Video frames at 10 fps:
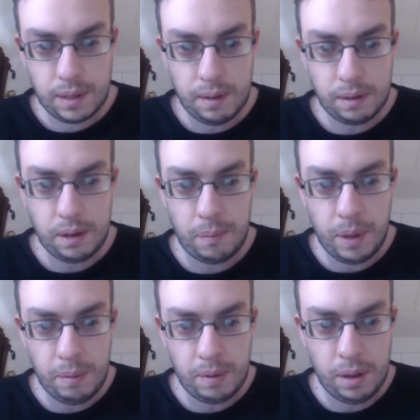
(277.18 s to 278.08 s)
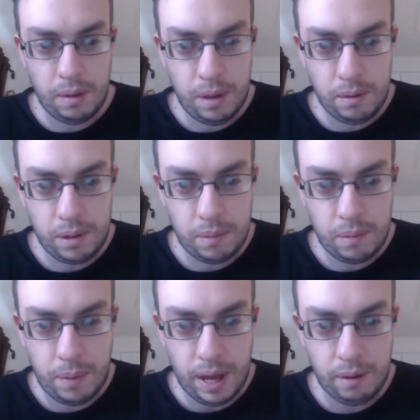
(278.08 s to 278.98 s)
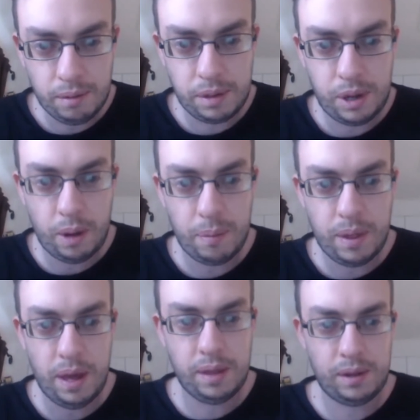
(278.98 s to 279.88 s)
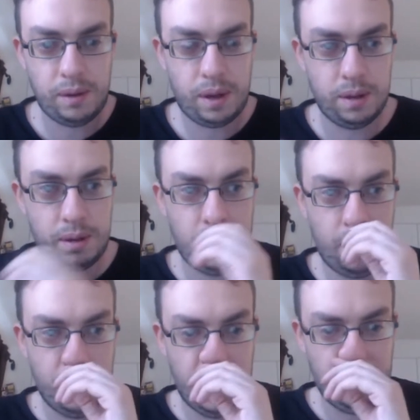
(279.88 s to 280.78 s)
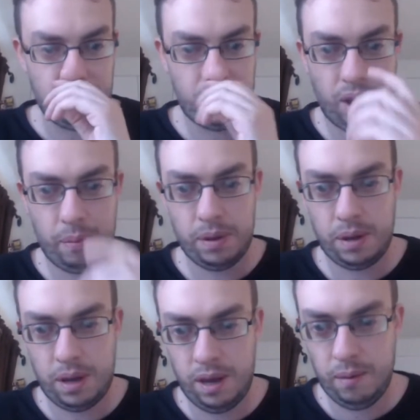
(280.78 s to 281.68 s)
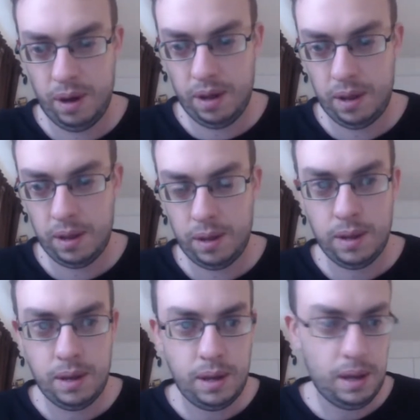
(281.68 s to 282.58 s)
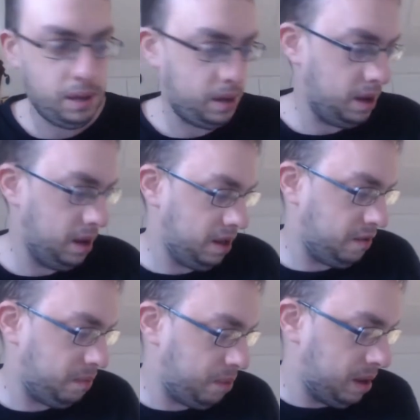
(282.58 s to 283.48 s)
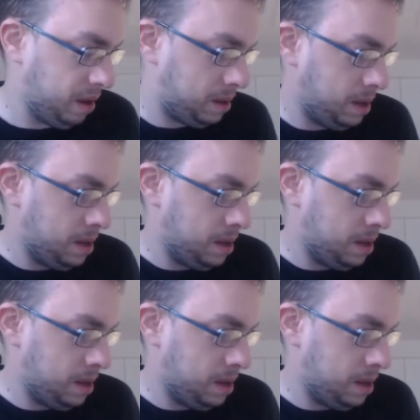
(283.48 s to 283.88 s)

So people do use blouse top then. So I could say blouse top is a keyword. Is it leaf print?